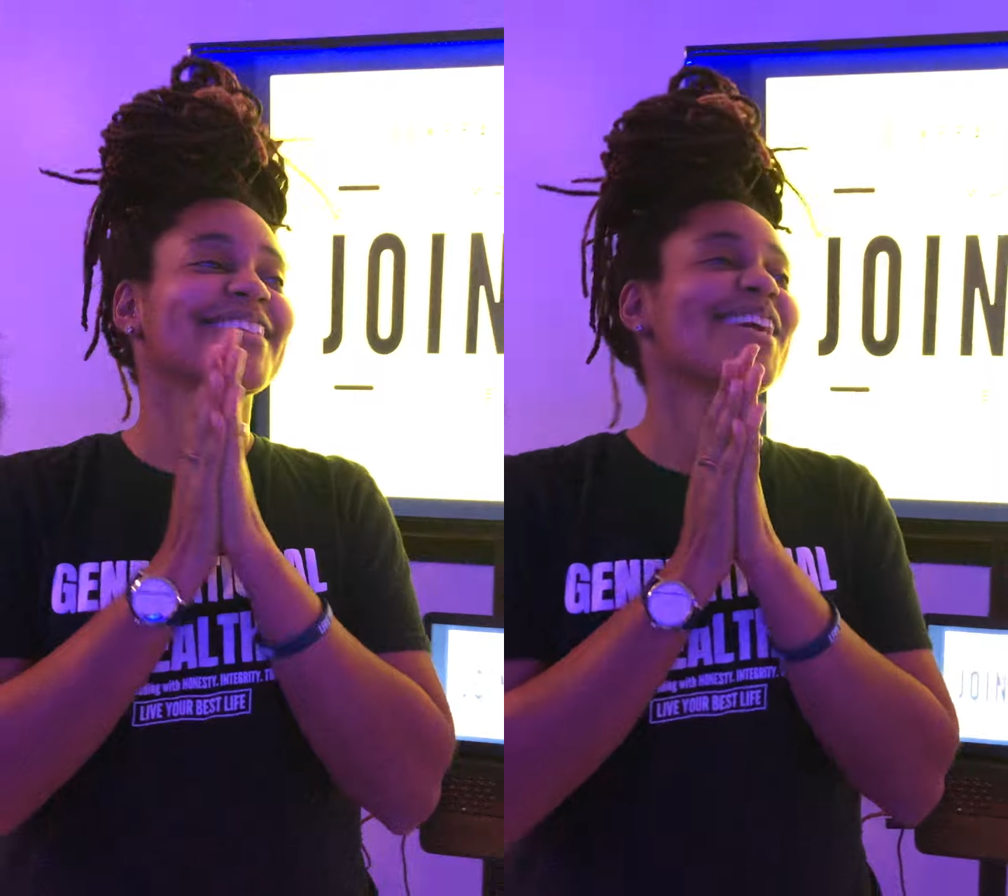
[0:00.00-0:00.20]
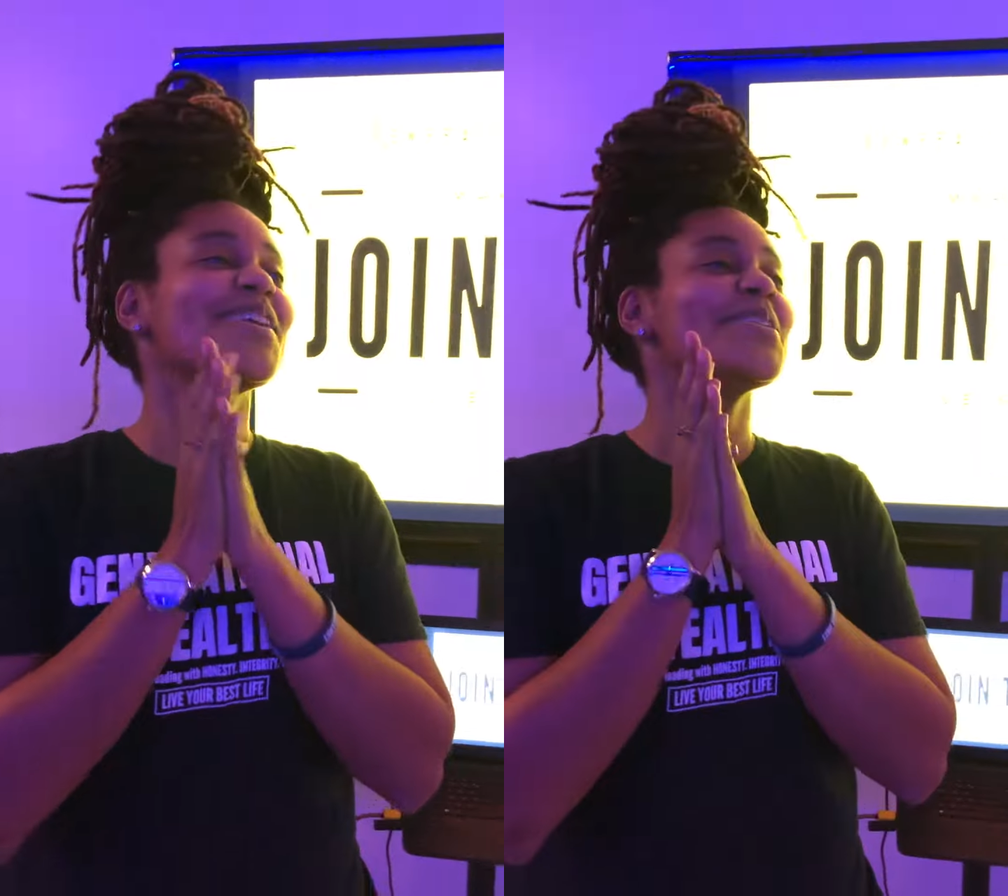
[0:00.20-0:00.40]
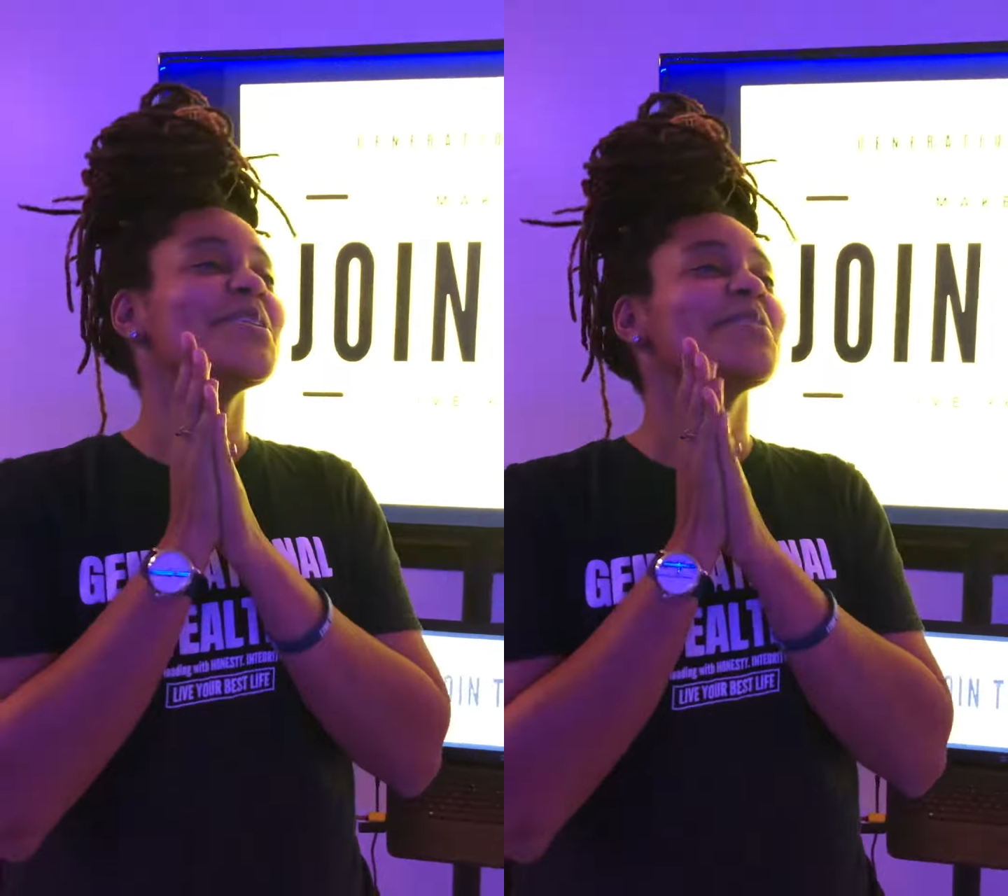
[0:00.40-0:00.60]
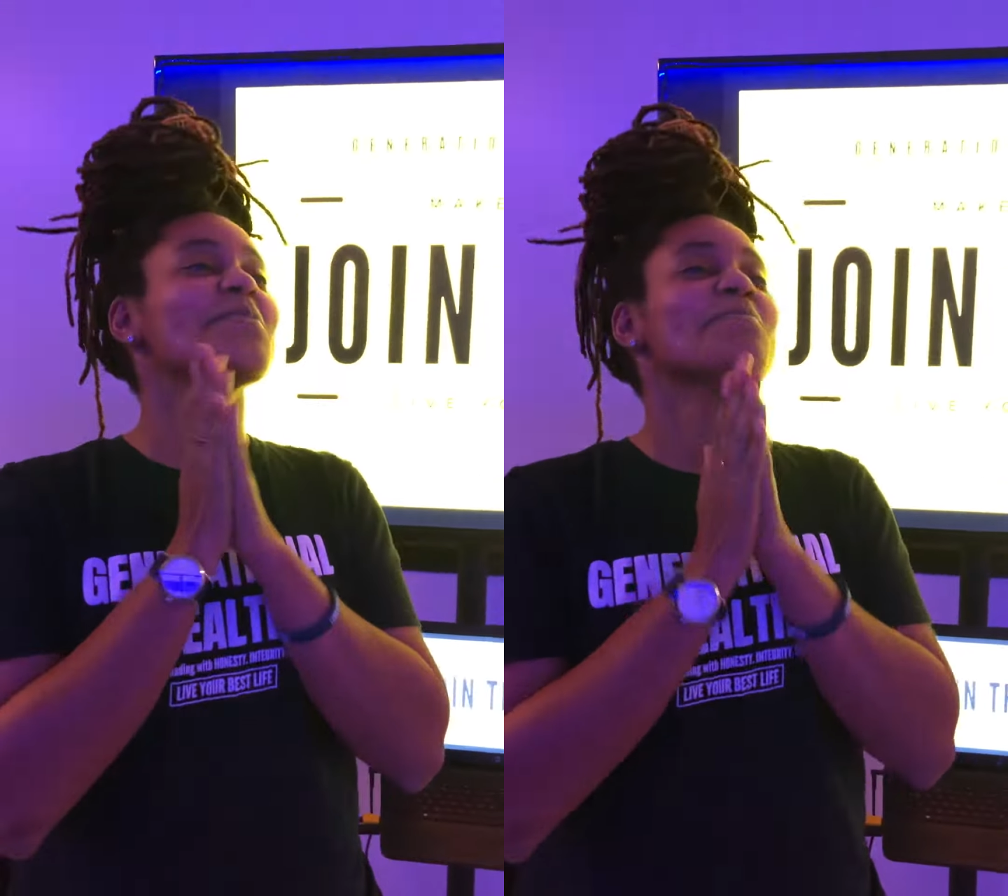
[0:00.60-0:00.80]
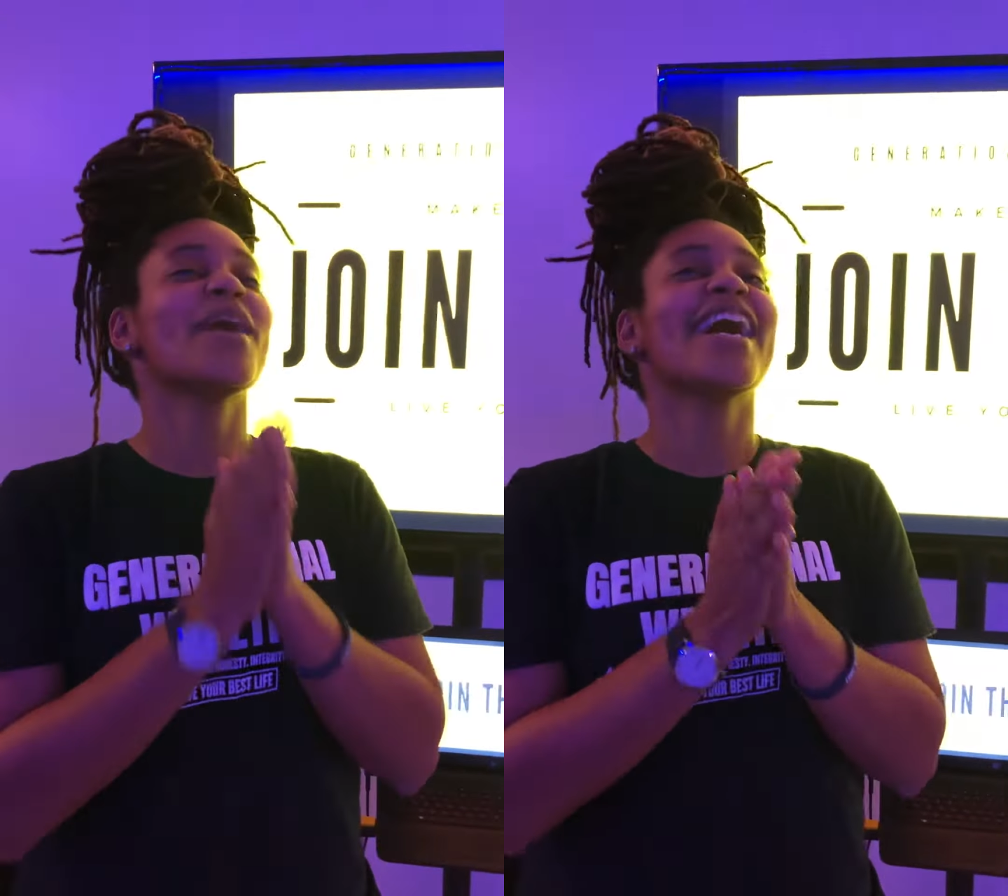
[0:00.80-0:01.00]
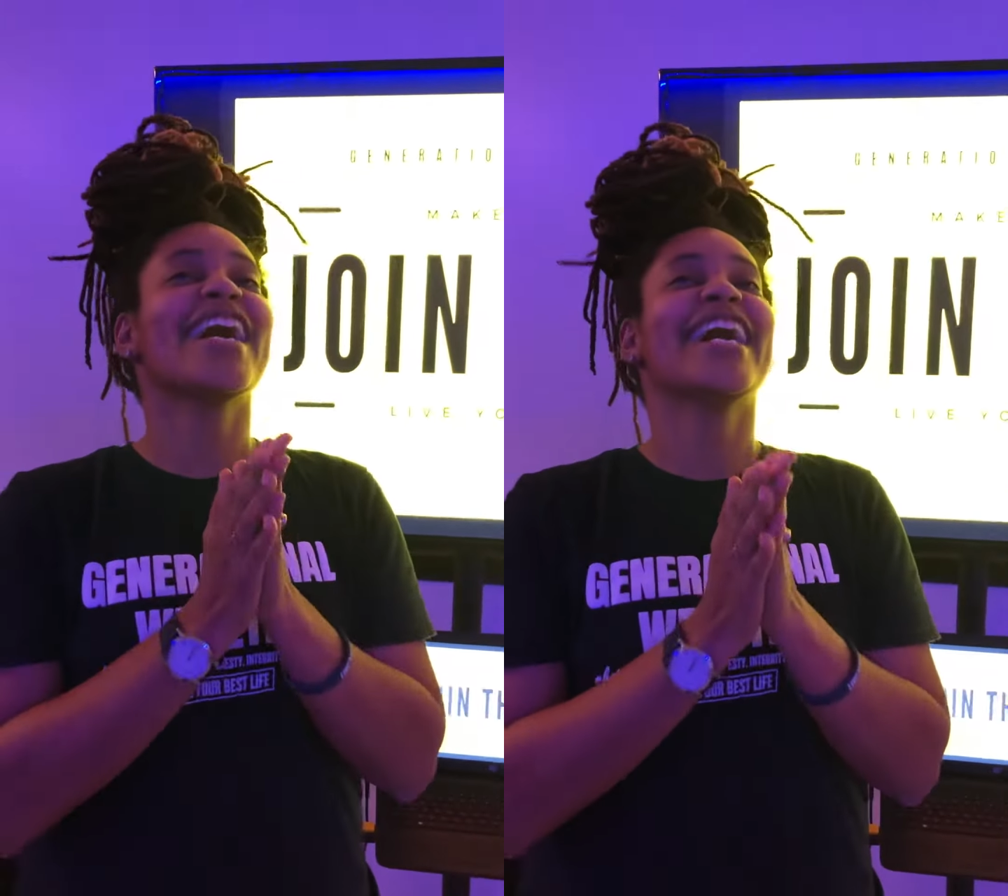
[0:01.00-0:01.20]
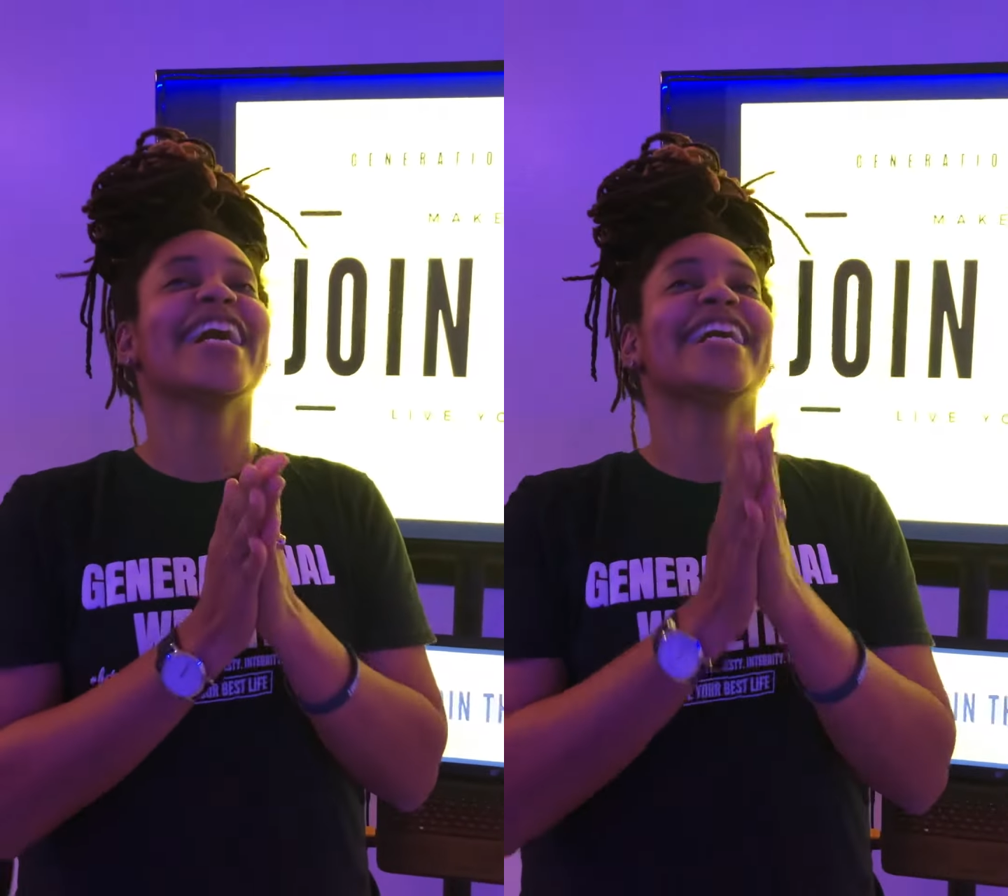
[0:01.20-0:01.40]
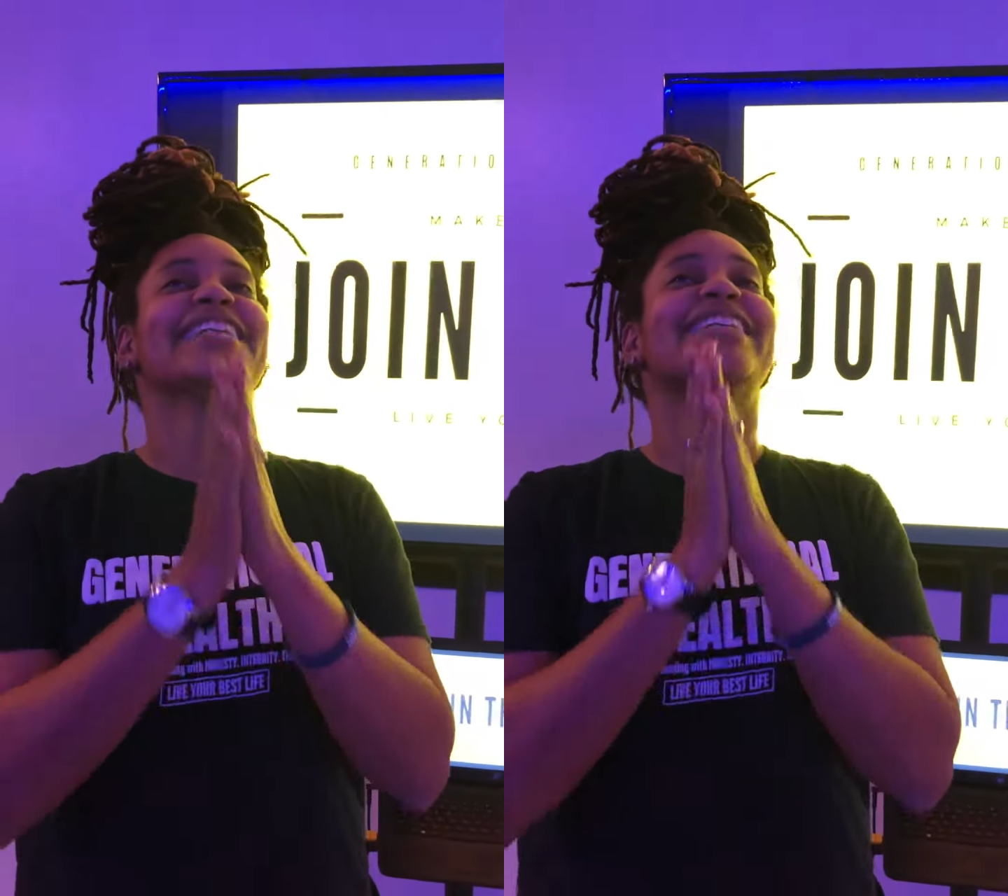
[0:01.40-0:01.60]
Oh my